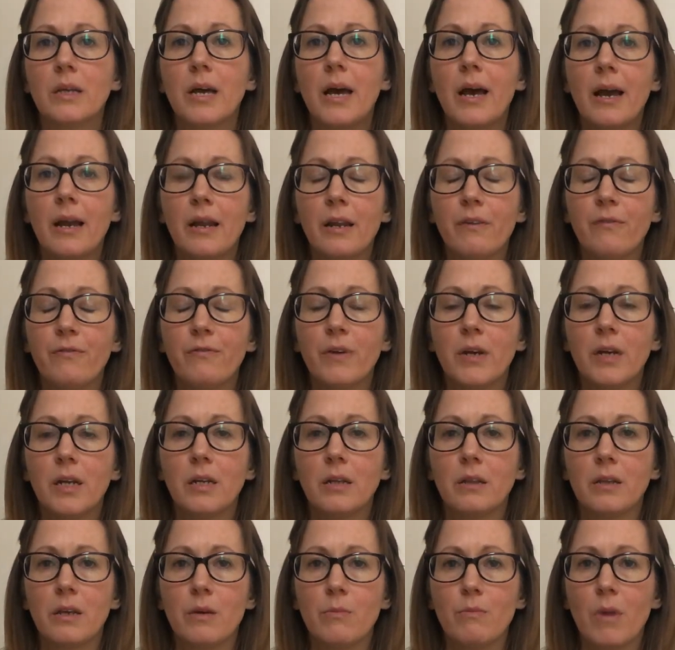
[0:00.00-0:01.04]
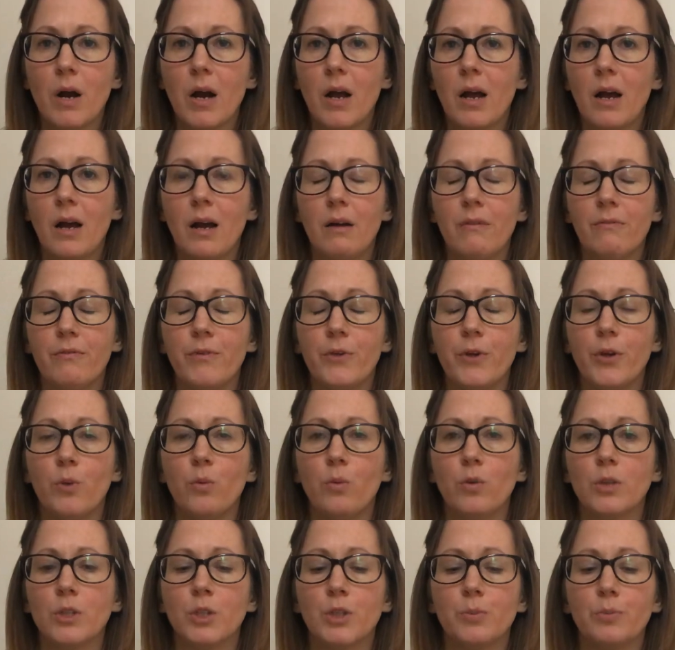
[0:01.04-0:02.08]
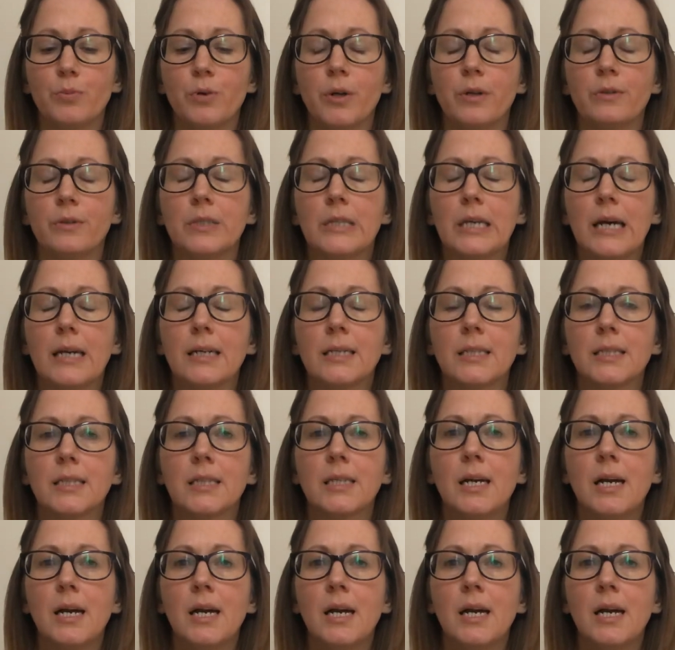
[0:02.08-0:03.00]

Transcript: any feeling that you might have that you want to process.